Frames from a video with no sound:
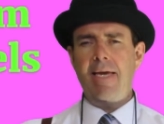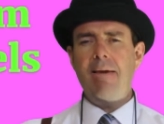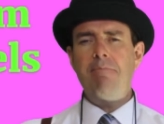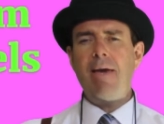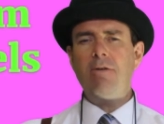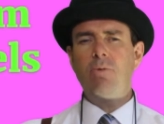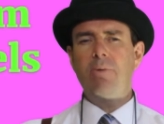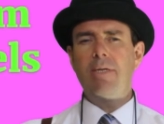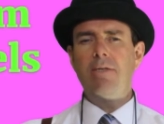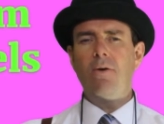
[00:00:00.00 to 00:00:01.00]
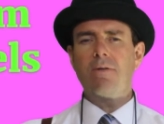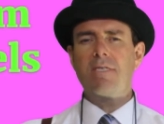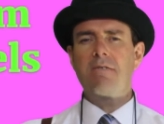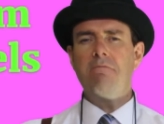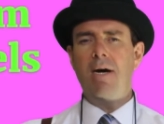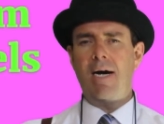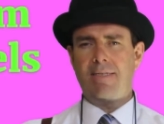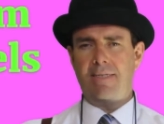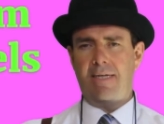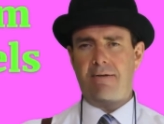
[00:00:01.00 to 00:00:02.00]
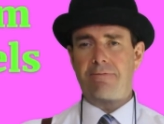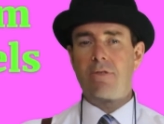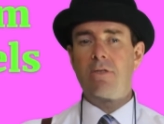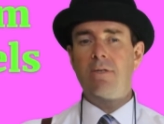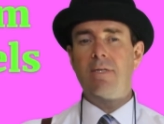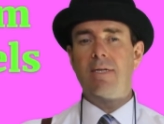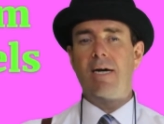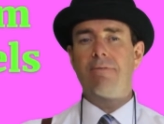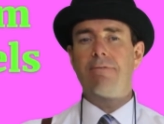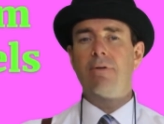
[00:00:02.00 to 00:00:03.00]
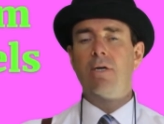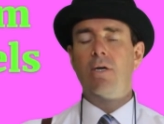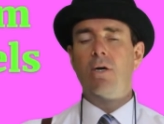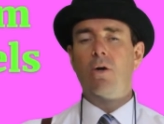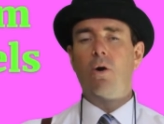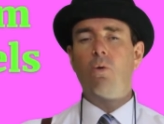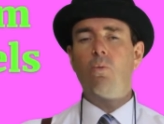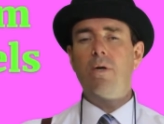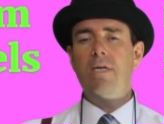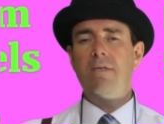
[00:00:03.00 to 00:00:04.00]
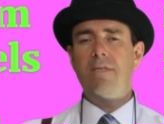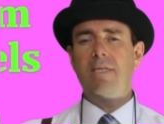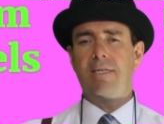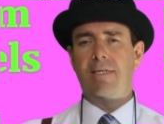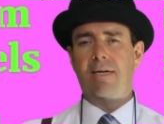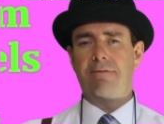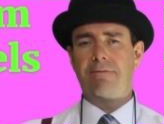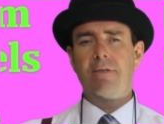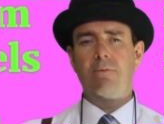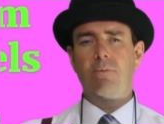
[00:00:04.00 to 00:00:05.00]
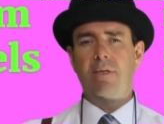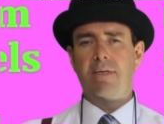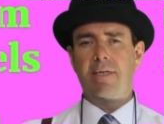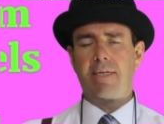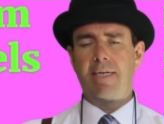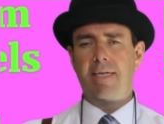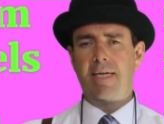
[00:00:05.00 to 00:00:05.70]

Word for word: It meant we were not smart enough, good enough or worthy enough at work.